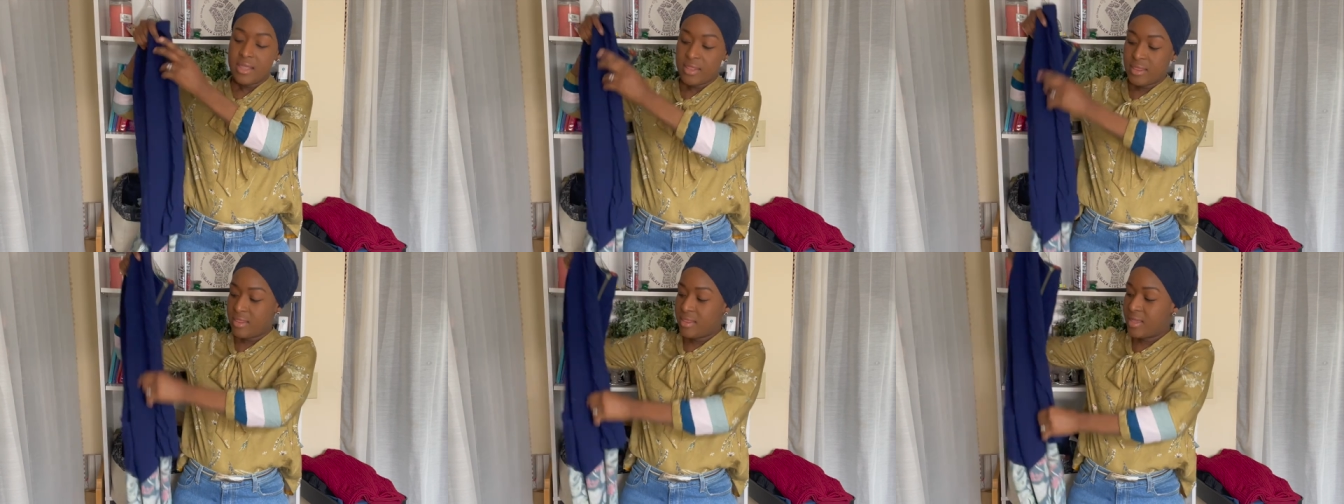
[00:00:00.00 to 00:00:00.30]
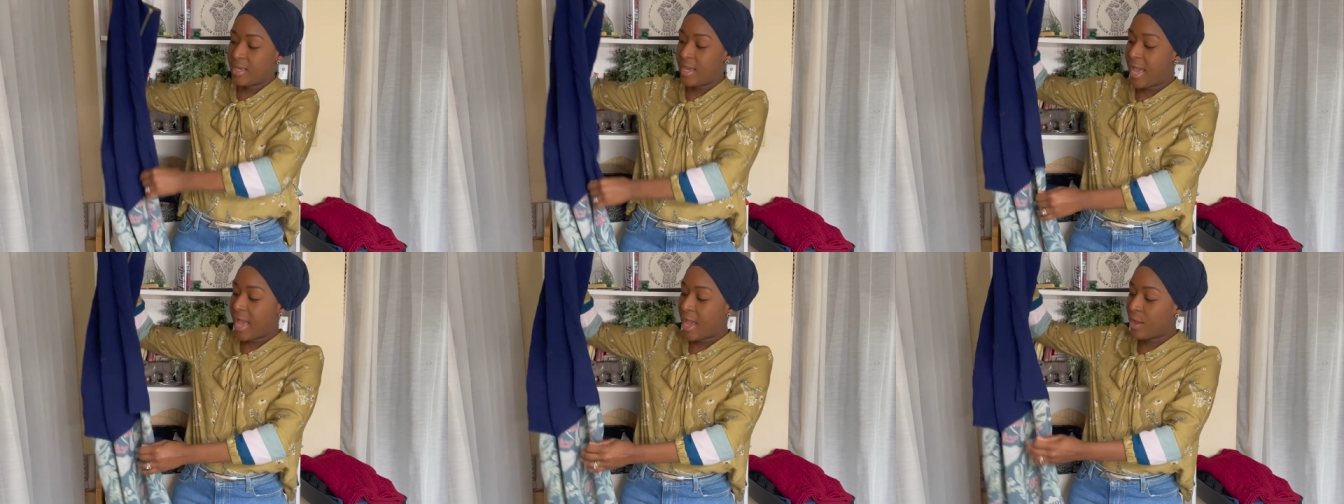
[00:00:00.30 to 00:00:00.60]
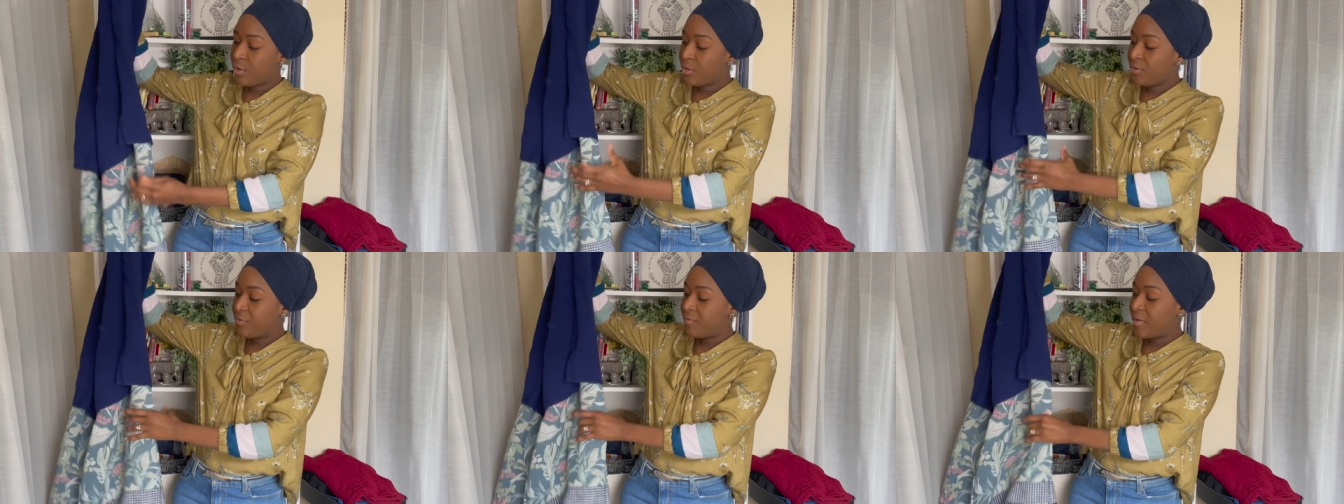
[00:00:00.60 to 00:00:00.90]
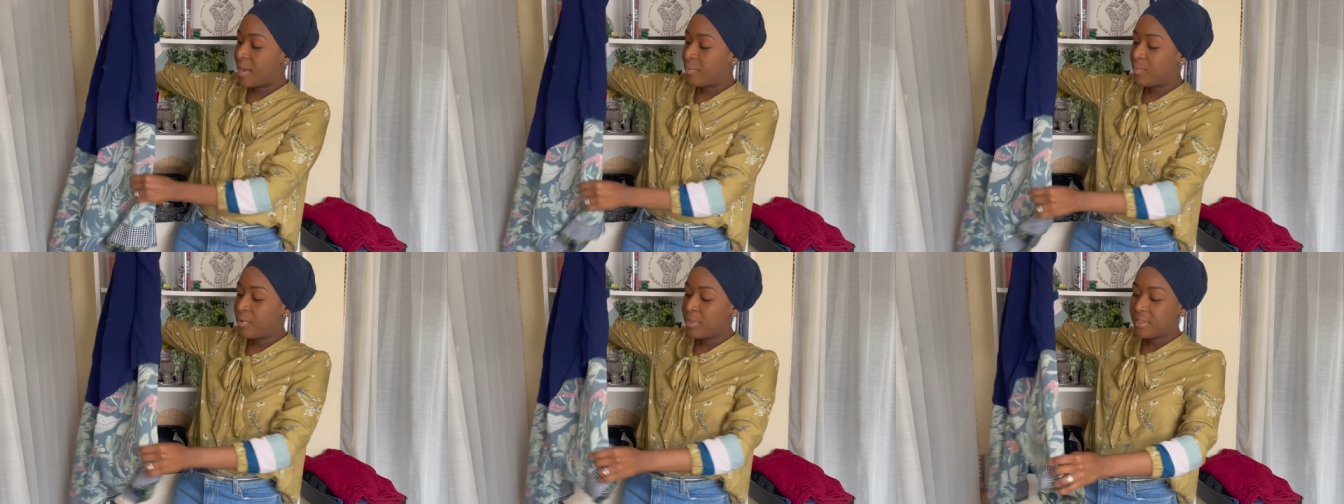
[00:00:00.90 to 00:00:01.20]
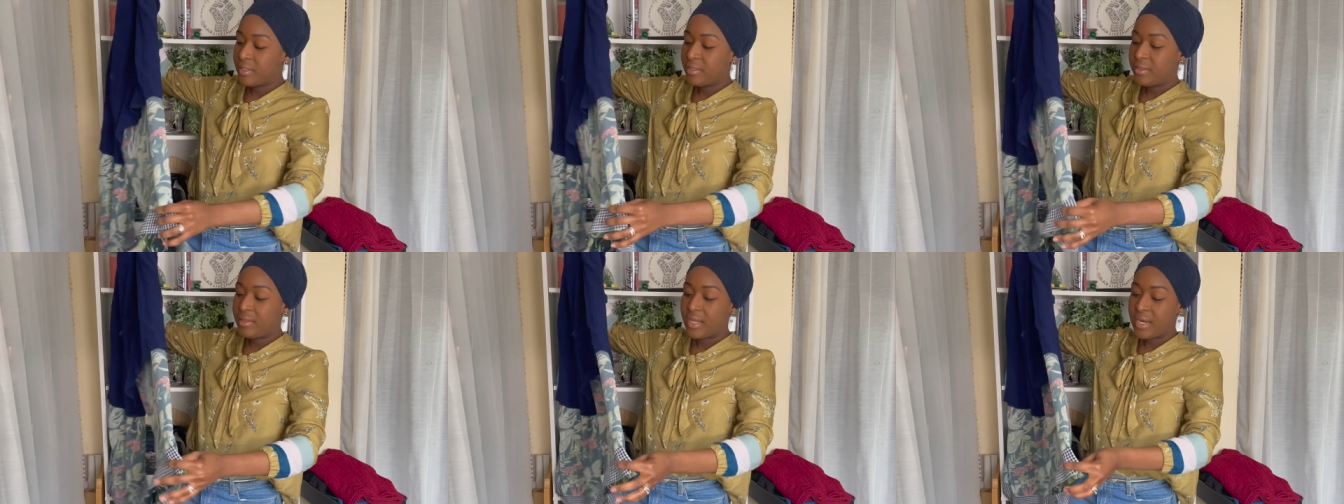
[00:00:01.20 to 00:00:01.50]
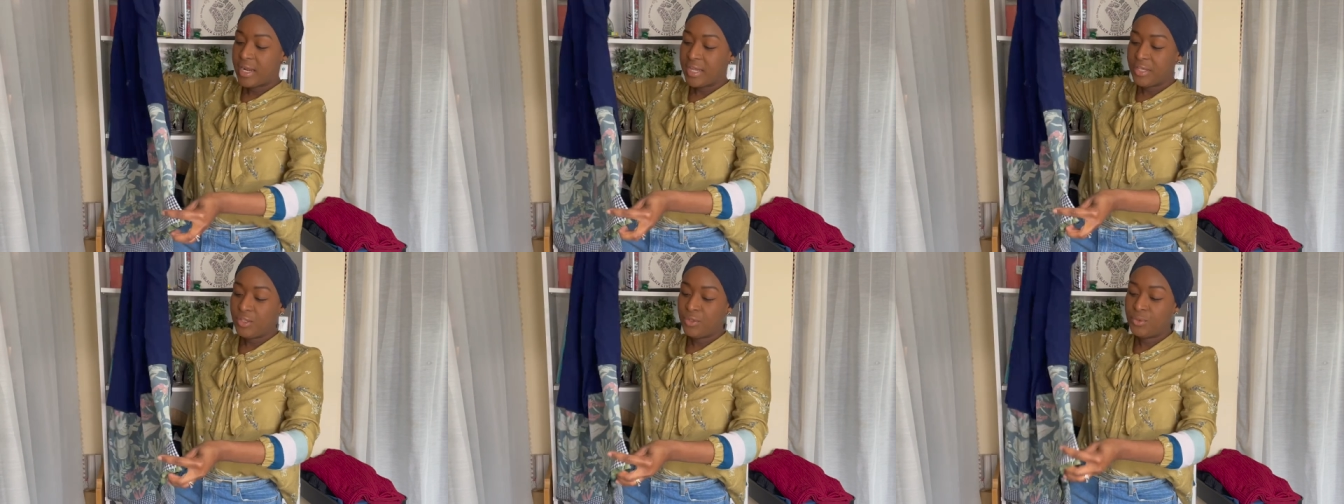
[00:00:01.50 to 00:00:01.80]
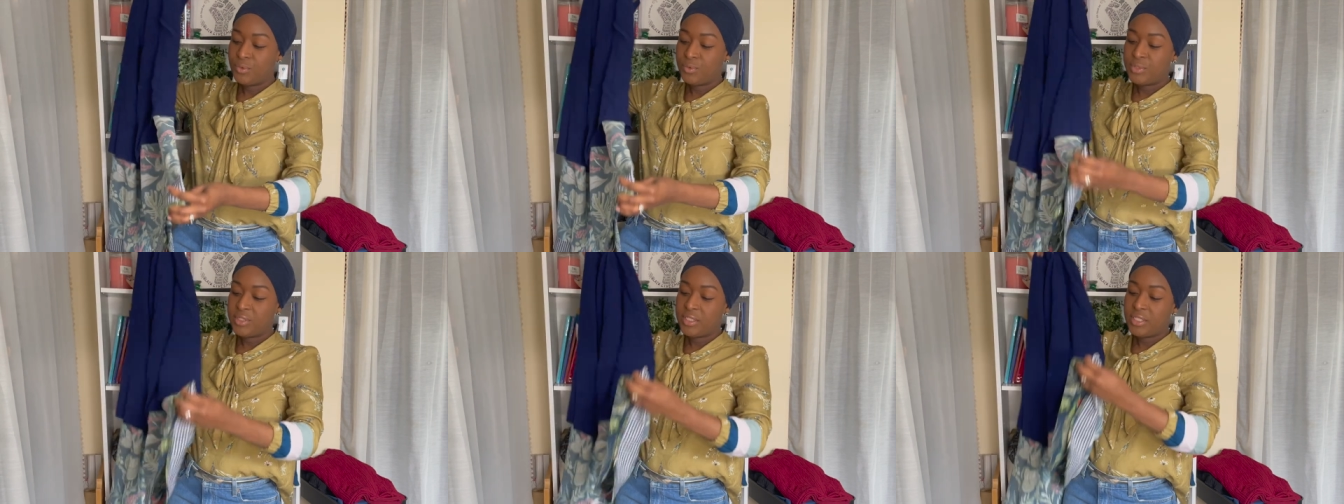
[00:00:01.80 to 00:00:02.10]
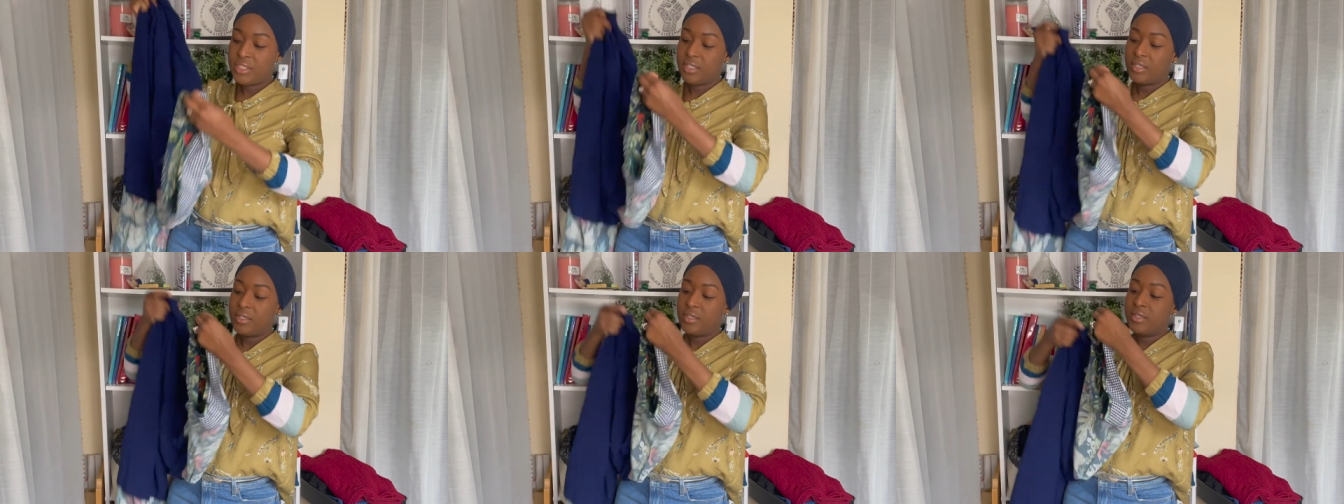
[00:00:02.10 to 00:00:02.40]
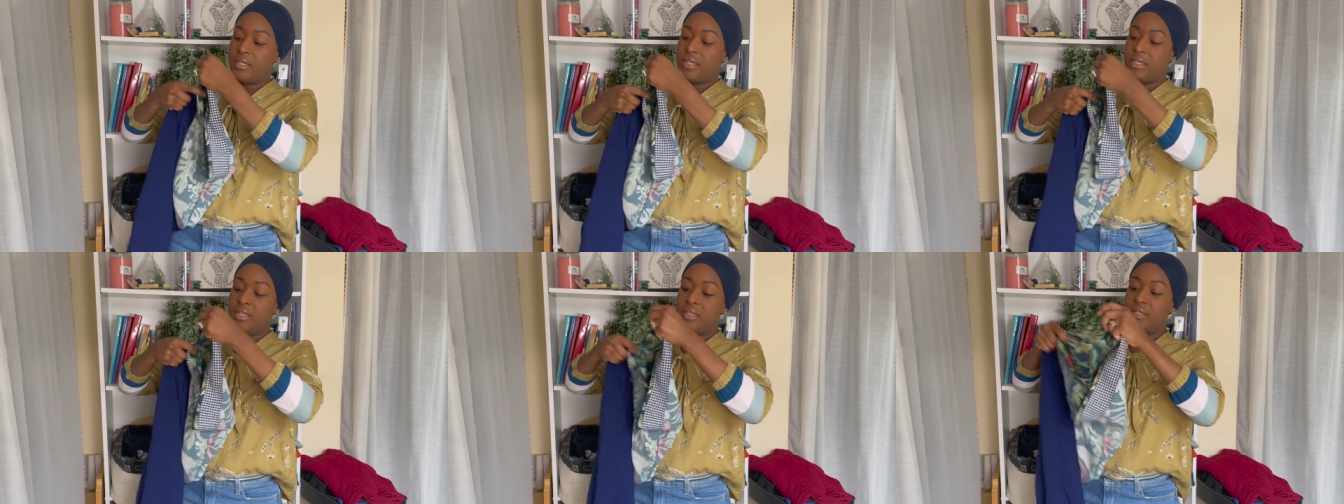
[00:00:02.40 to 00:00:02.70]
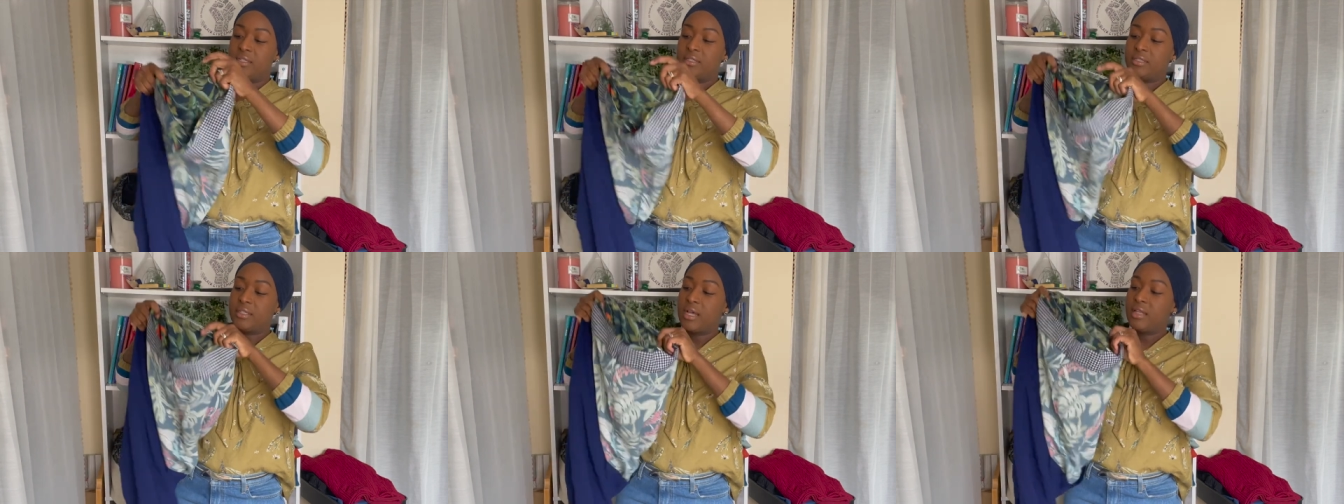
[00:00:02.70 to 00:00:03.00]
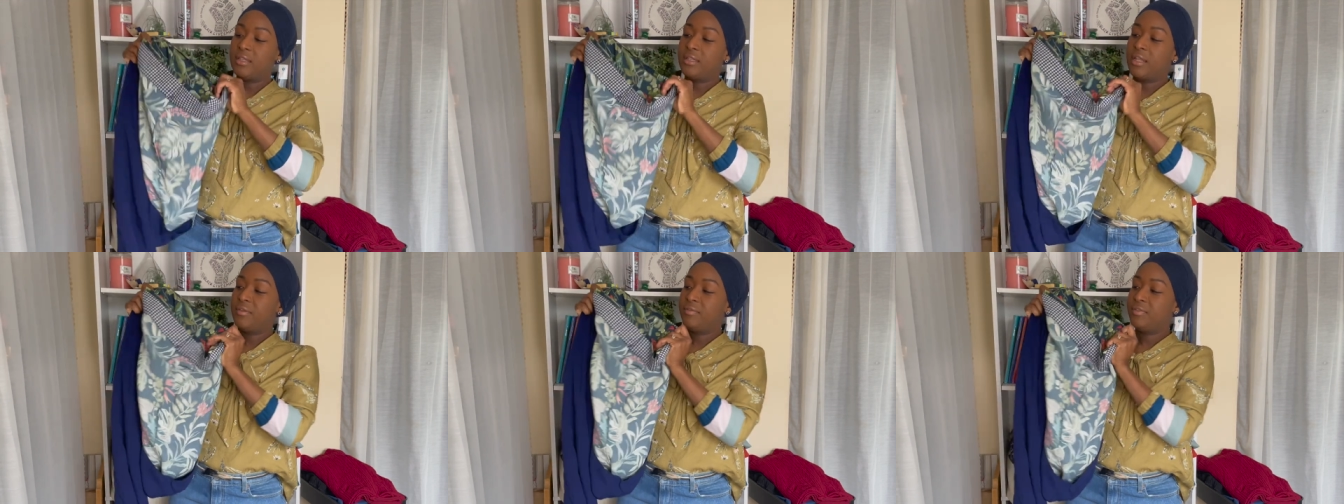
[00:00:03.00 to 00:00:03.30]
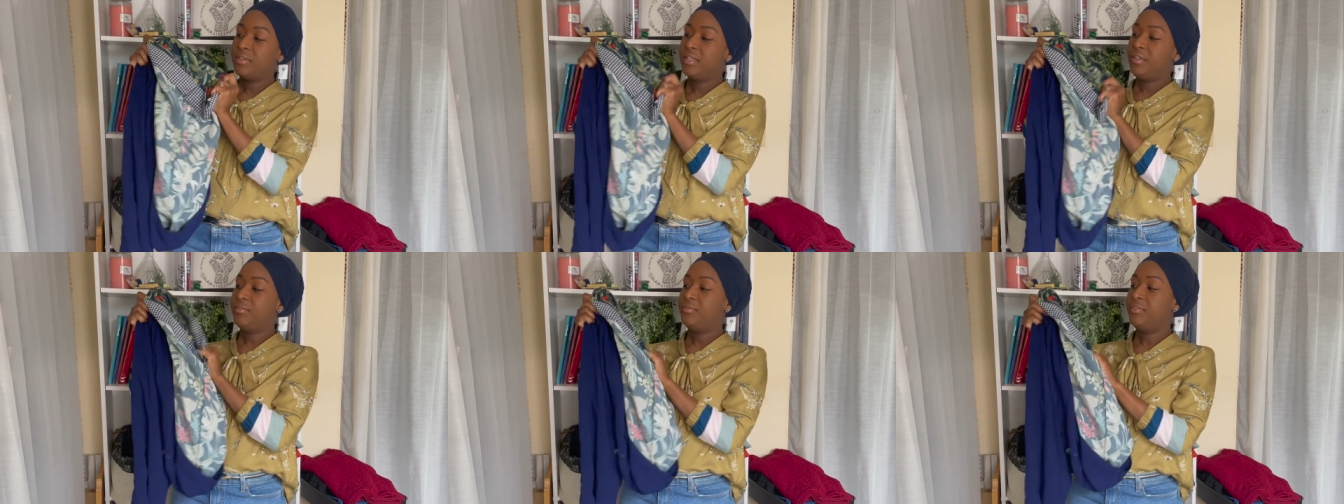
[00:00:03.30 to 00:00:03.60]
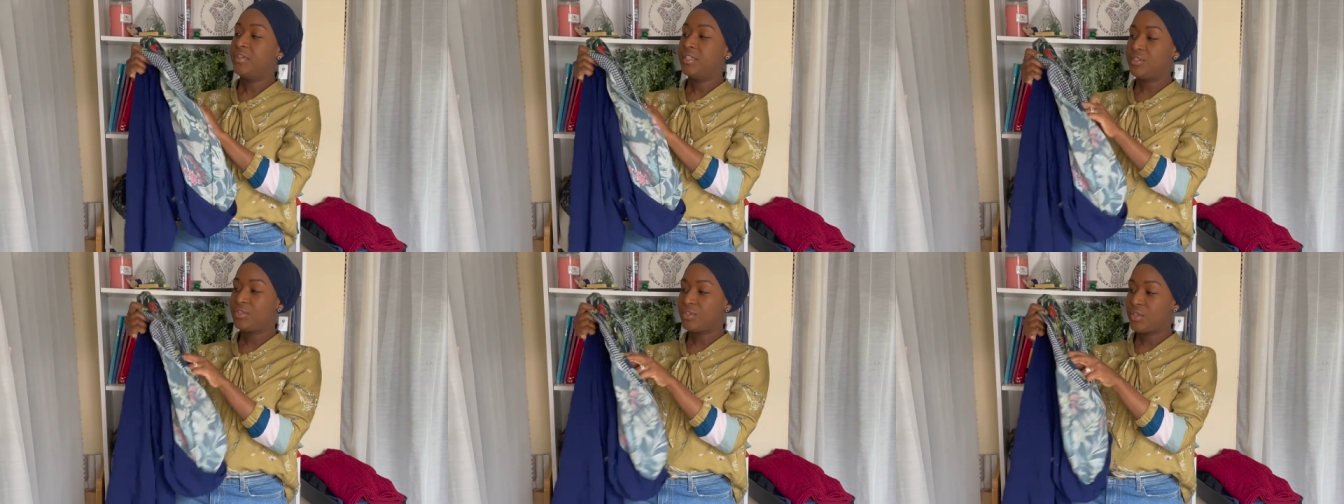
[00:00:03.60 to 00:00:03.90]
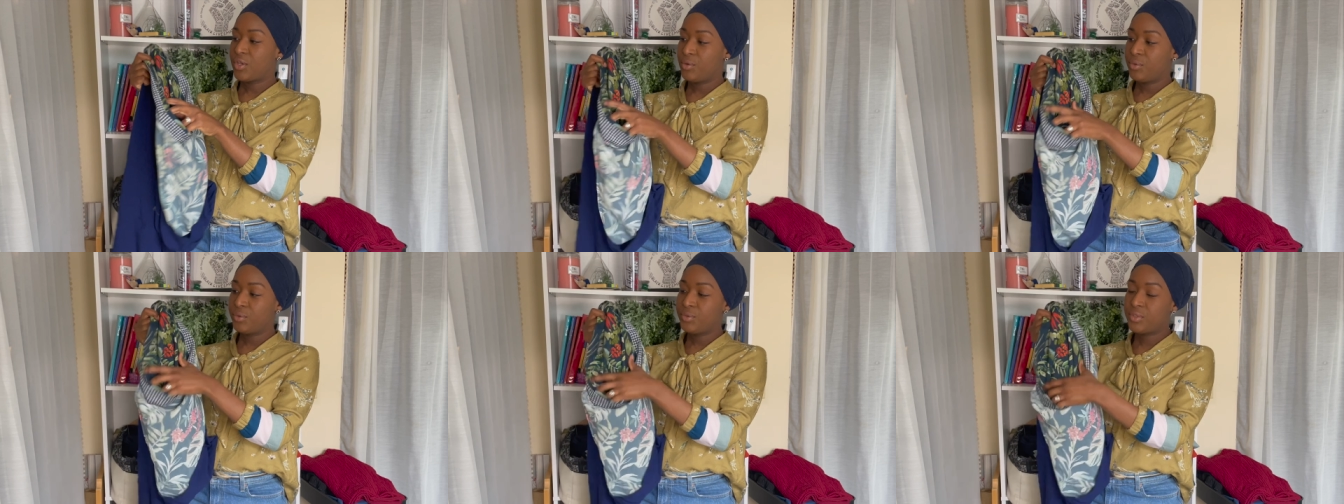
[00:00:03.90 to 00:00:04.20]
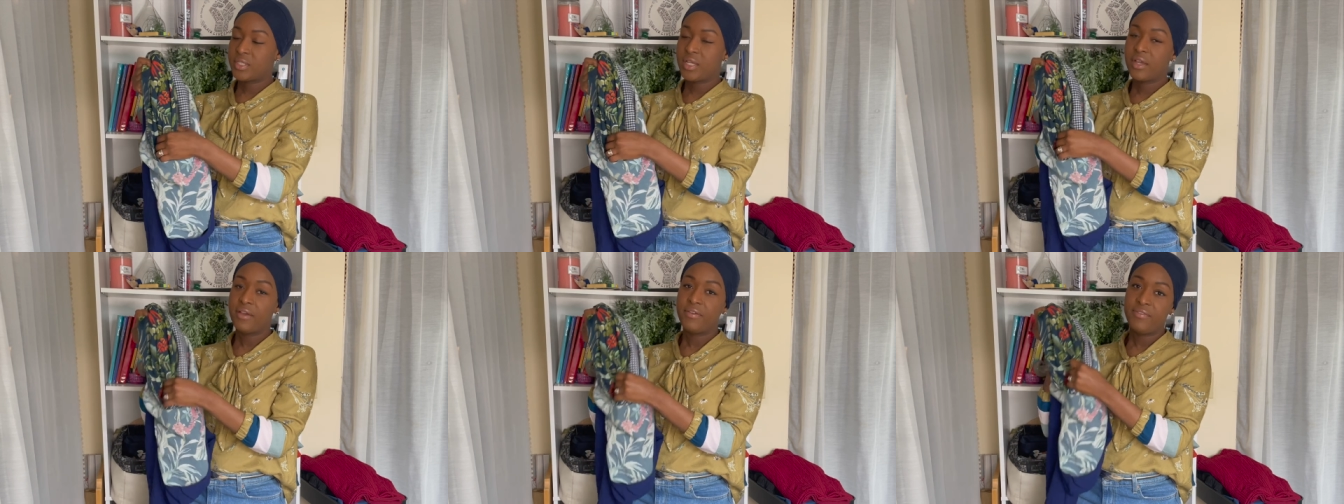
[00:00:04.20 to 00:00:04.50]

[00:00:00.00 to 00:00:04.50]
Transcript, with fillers: The outer fabric that I used here is a lovely viscose